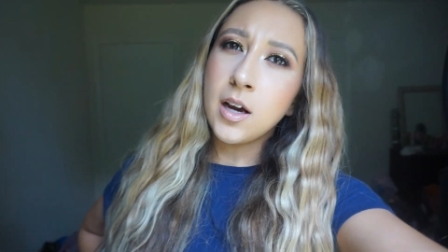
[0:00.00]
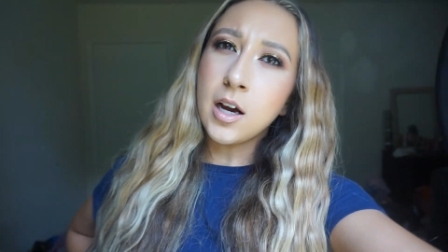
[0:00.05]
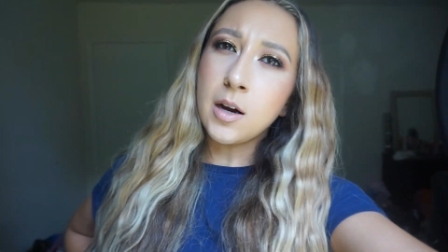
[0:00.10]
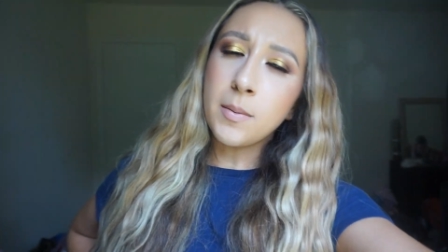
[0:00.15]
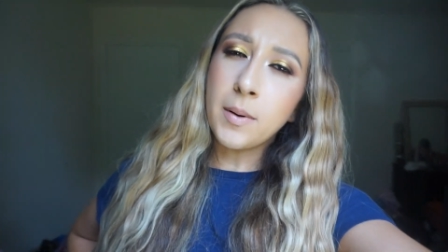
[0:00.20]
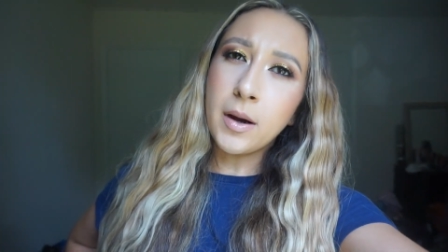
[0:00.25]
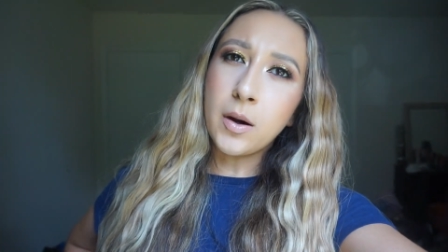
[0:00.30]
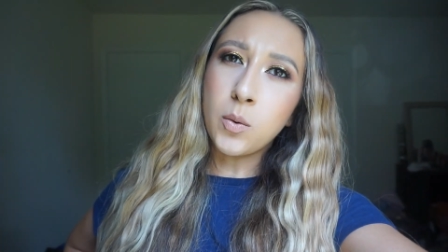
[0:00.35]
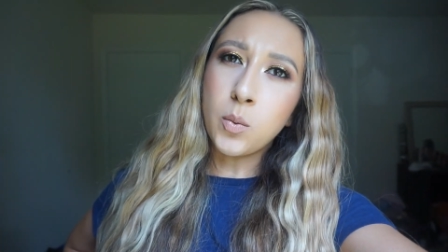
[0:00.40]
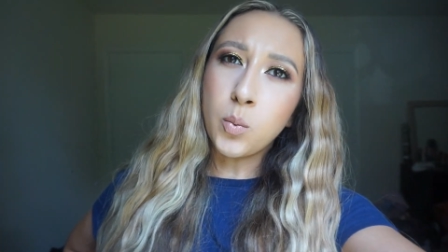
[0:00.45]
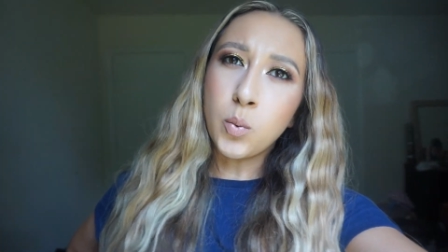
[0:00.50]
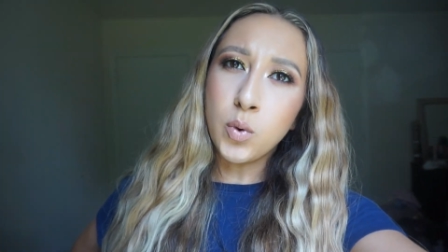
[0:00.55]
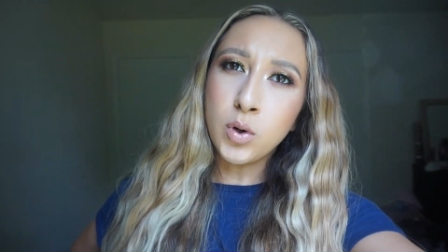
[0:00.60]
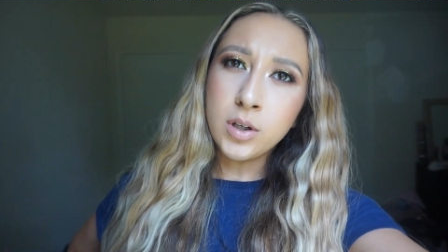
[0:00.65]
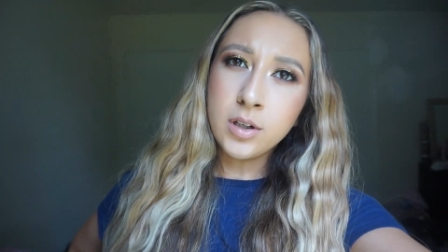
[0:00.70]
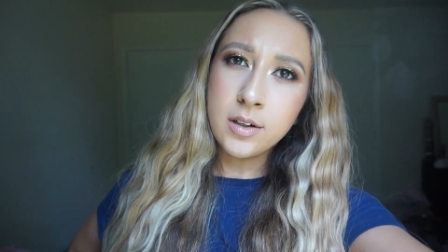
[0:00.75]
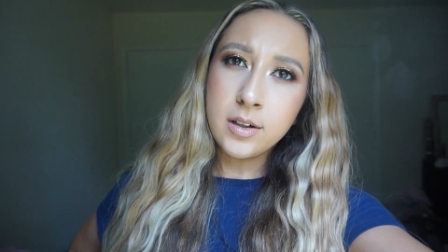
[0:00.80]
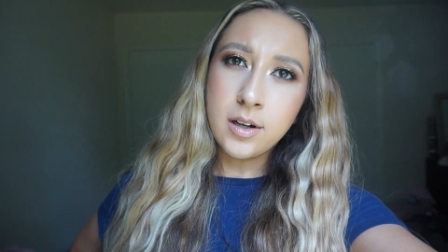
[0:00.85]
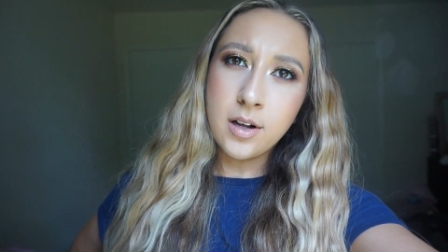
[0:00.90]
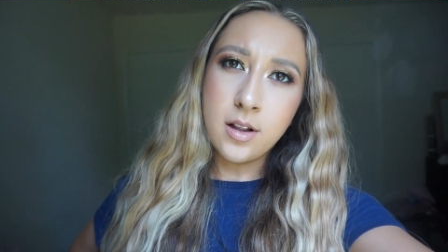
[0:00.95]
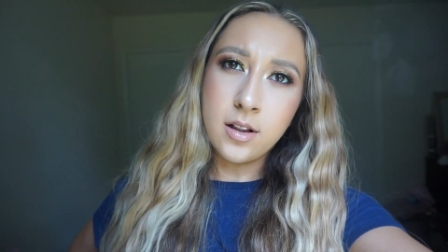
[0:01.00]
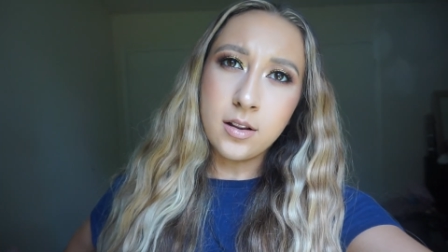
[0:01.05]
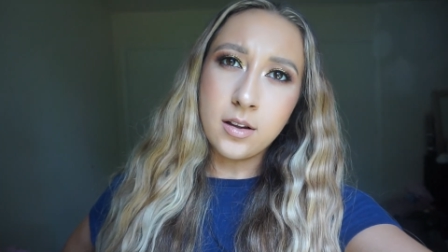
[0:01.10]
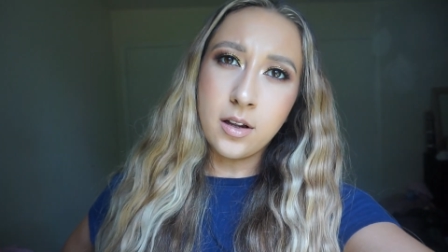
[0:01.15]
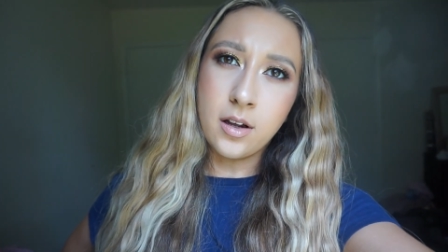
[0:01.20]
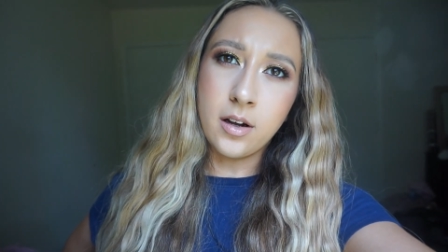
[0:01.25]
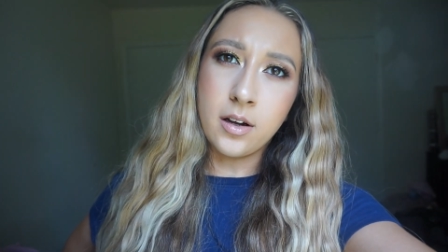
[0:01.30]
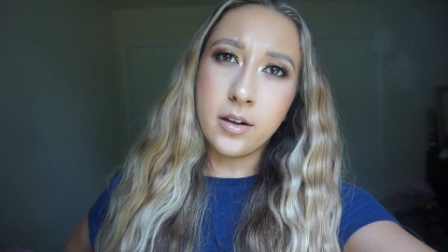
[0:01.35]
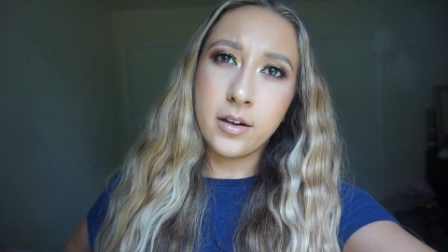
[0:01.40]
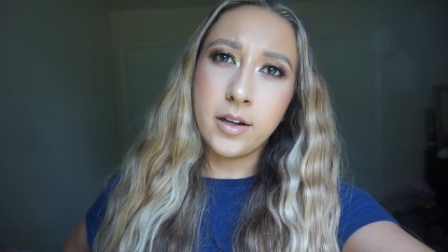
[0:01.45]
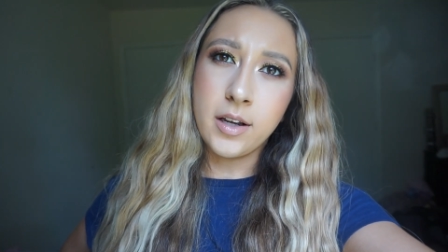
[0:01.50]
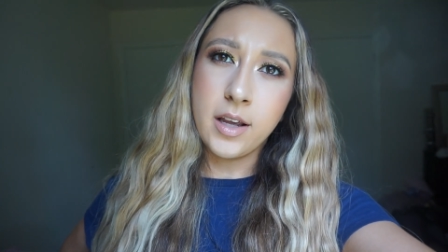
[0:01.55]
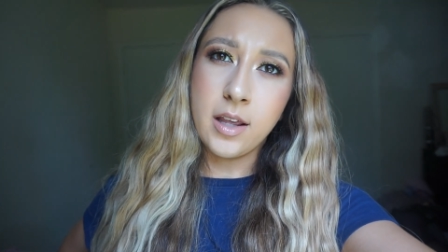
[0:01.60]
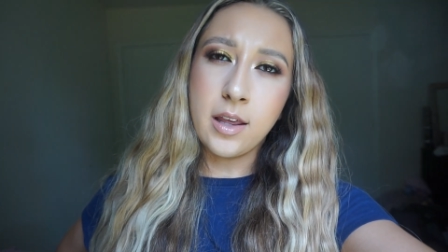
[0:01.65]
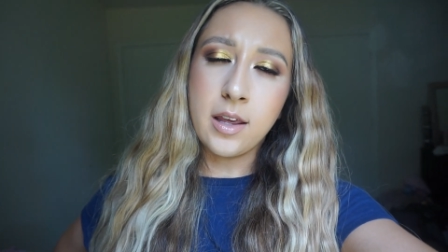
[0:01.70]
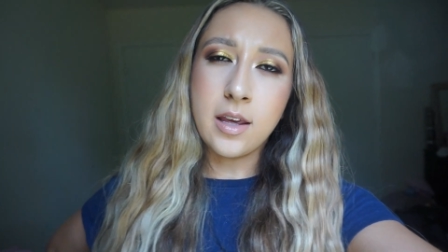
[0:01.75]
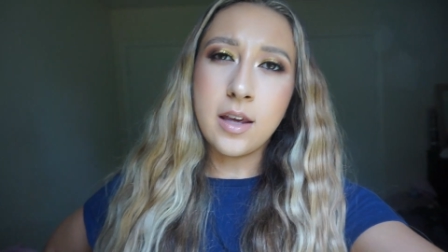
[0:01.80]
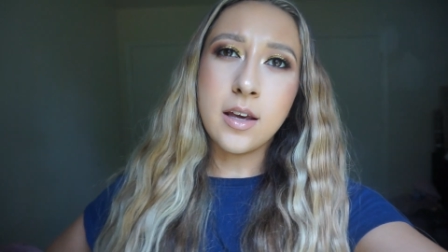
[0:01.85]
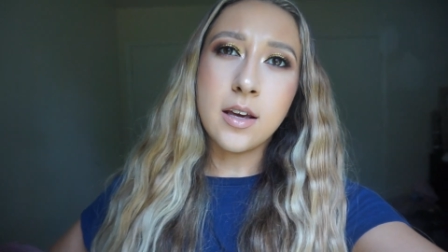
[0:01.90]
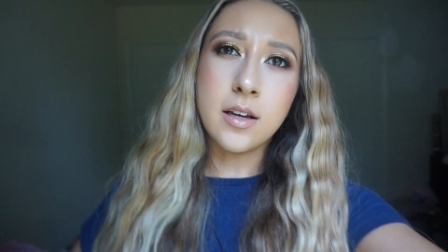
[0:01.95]
about one o'clock
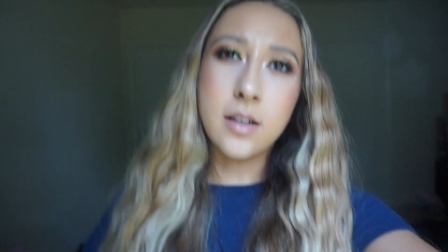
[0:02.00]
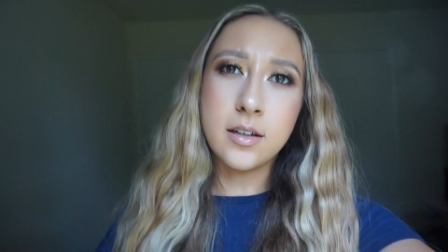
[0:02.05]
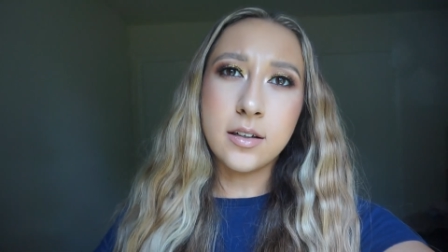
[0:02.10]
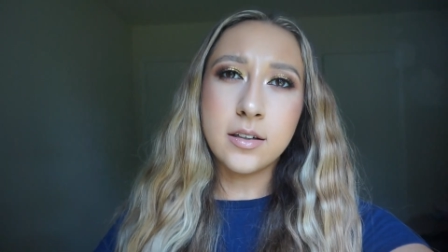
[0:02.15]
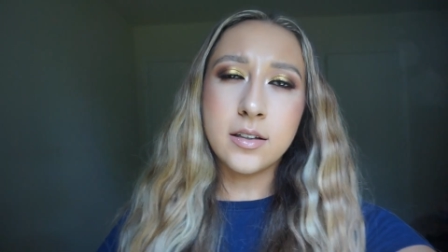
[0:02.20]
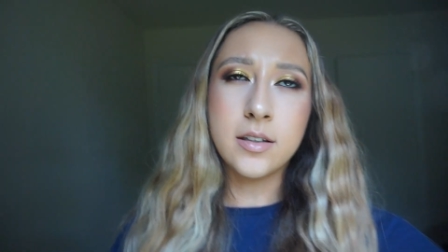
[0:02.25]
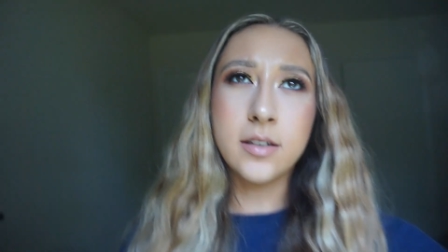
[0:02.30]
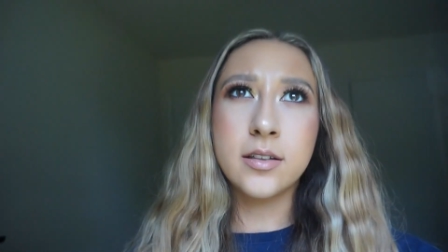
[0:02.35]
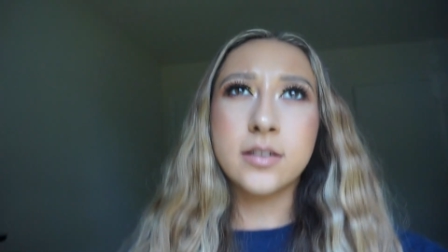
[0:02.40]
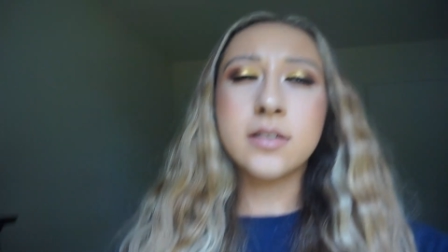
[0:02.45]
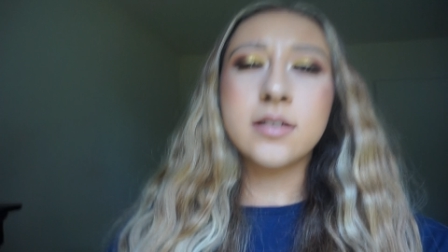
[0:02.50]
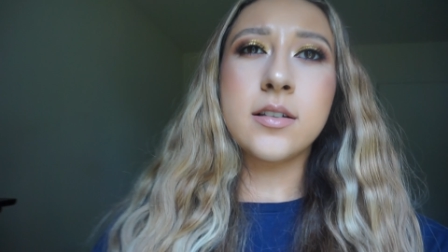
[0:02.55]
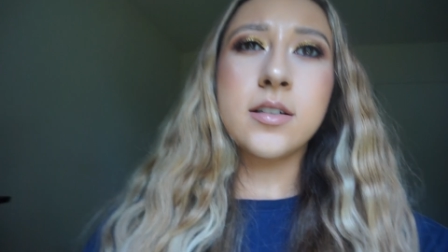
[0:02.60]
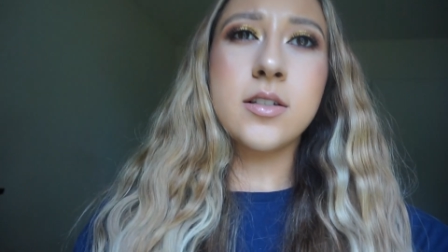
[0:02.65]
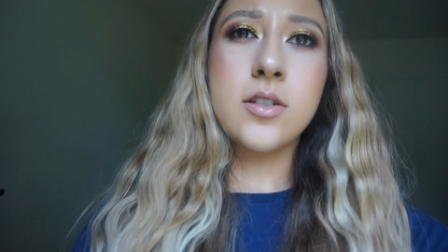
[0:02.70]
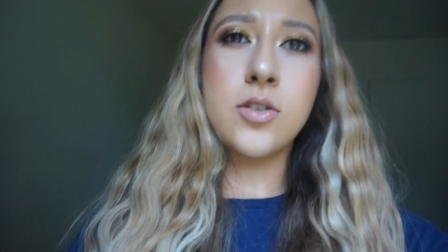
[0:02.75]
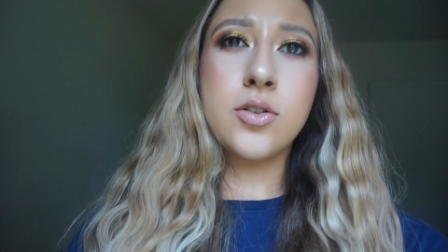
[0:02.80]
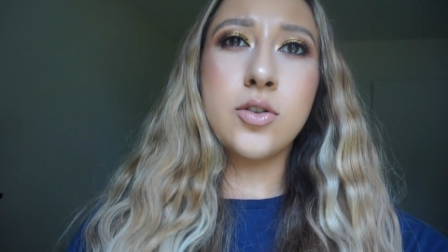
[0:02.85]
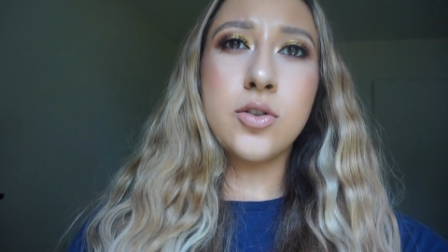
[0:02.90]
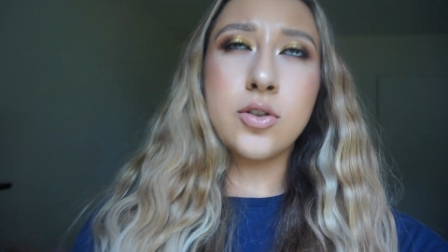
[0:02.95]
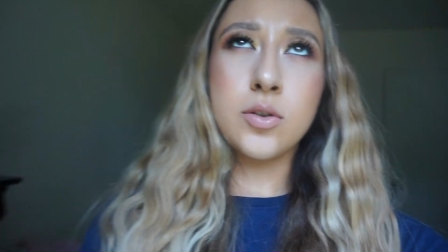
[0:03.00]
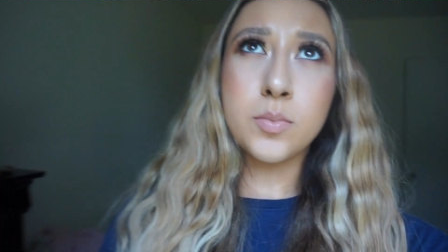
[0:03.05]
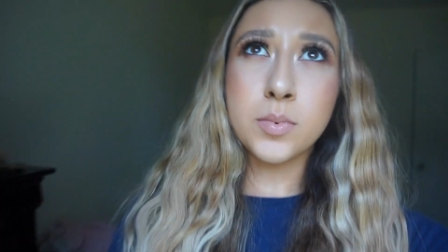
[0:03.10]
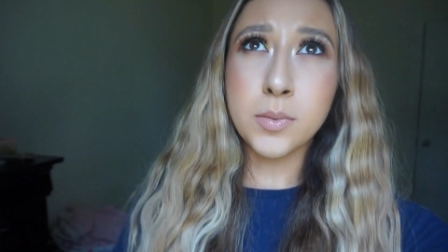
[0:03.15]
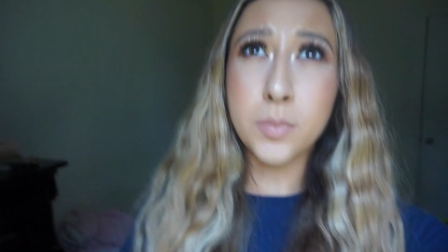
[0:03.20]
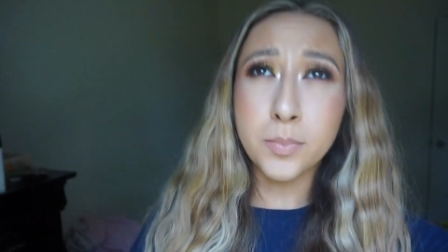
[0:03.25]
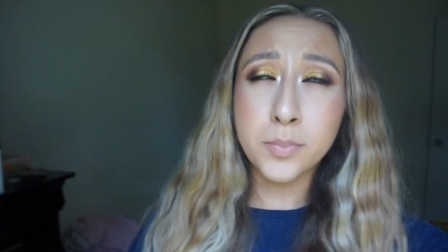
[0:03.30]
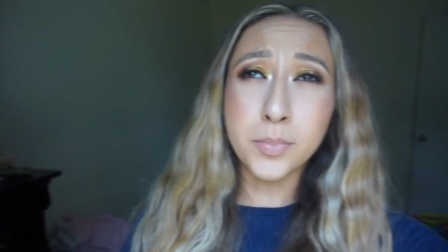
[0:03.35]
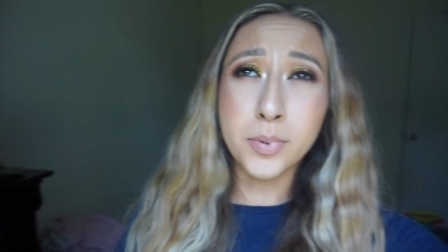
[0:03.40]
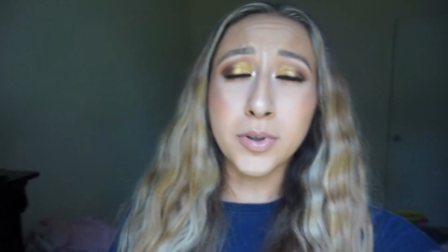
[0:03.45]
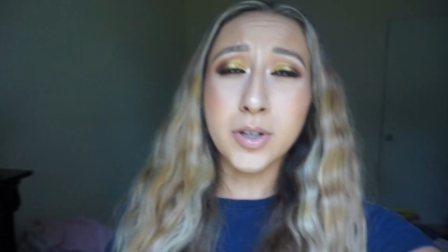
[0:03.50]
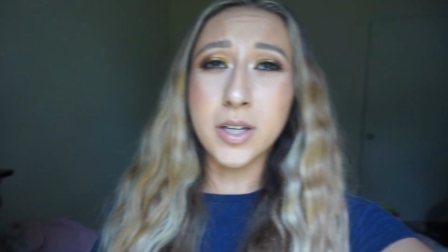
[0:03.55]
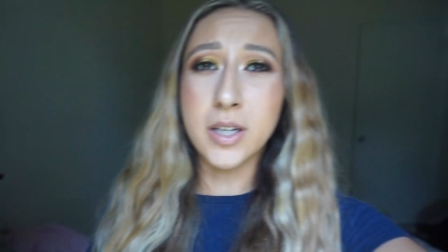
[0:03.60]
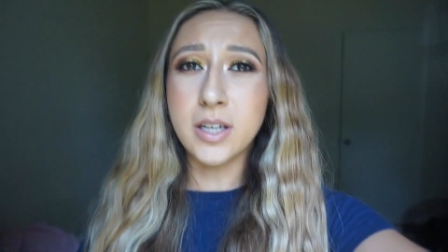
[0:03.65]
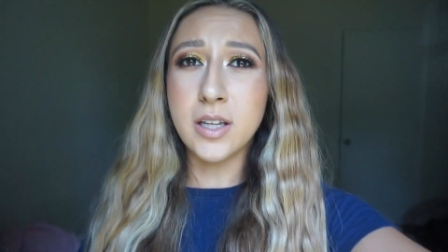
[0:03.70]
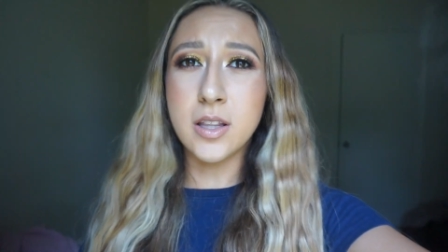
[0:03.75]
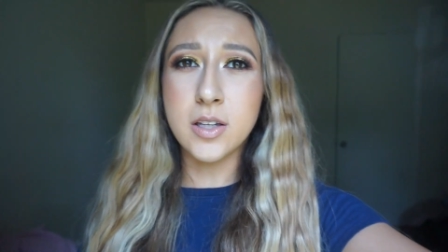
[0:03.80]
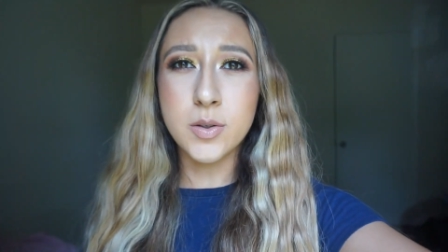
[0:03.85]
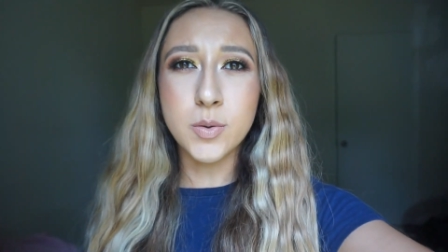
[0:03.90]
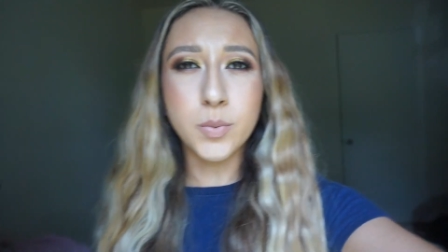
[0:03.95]
and it's super bright
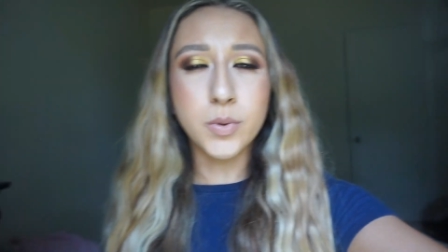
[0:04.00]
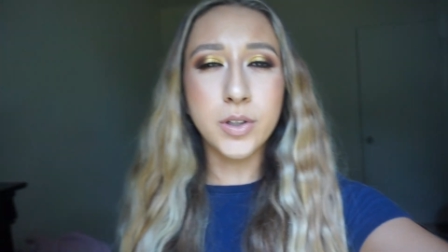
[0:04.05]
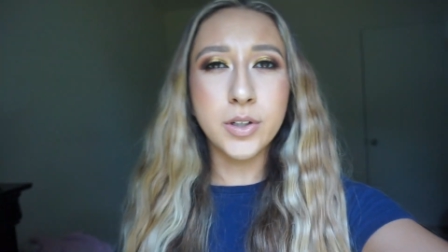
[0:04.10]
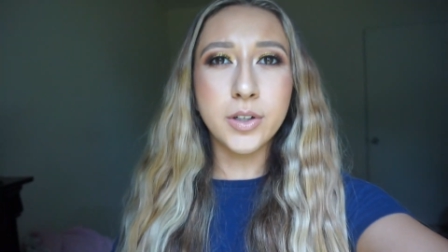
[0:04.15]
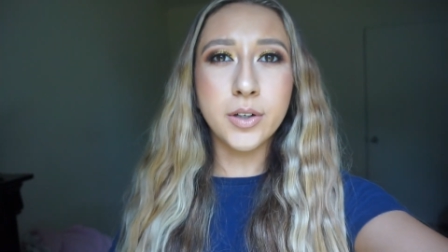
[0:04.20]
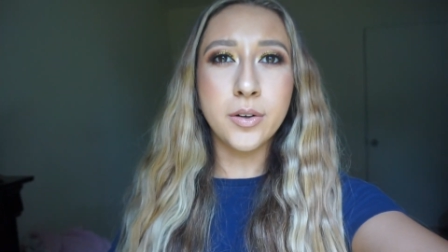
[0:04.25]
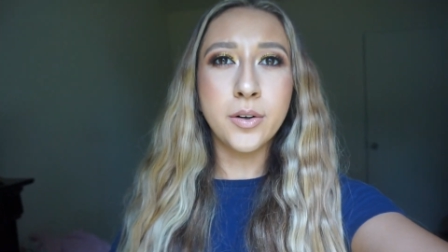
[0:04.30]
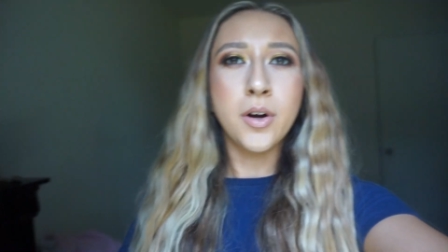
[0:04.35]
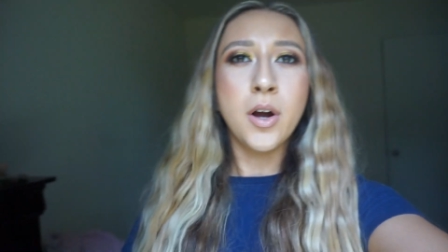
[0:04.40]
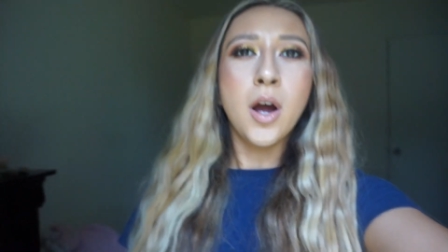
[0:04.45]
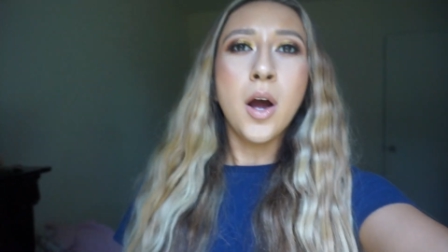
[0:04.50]
in this window,